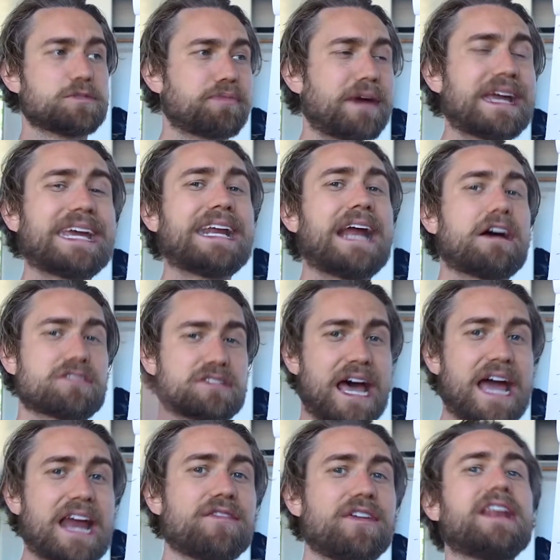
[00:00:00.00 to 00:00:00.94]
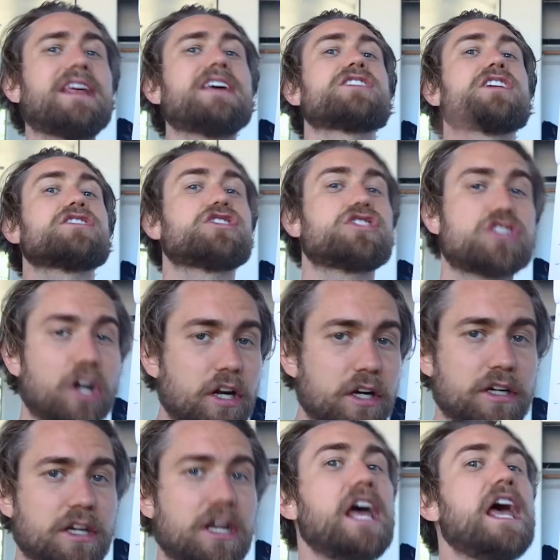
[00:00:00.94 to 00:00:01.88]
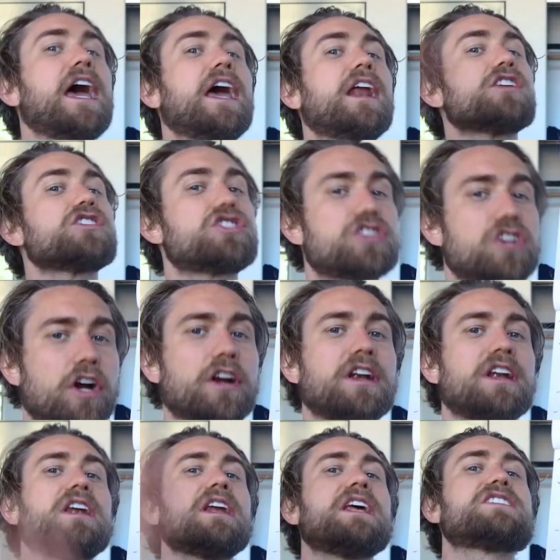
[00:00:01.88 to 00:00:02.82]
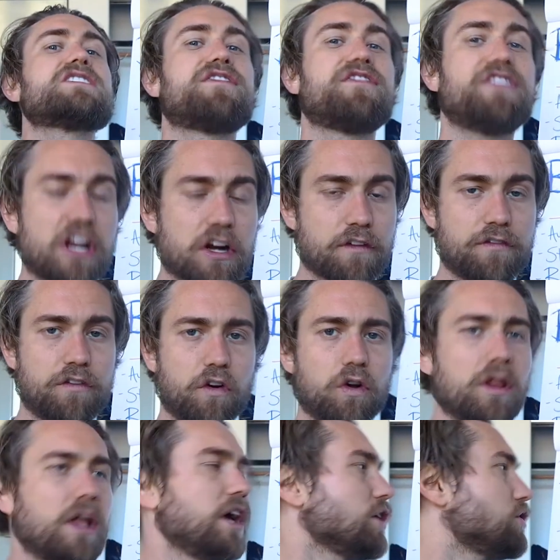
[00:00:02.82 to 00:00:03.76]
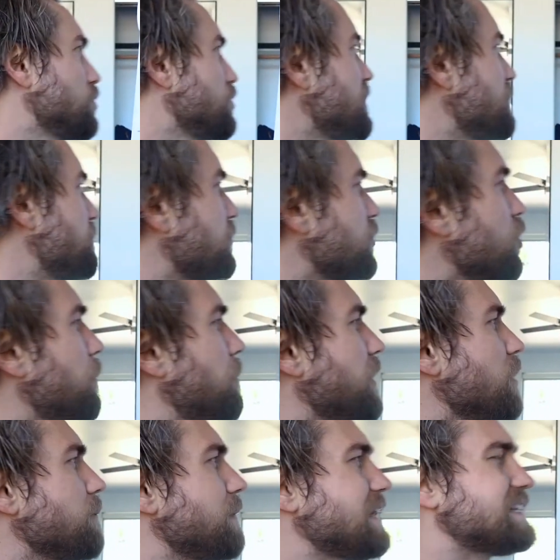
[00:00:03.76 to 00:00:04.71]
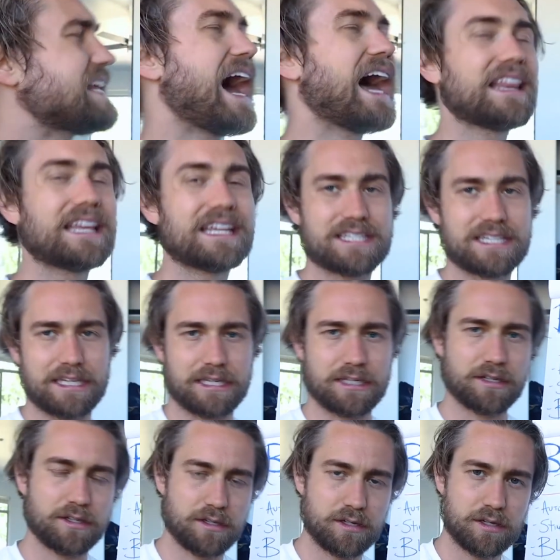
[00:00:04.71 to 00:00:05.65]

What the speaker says: breaking outside of it is uncertain, and uncertain is fearful to the blue pill mentality.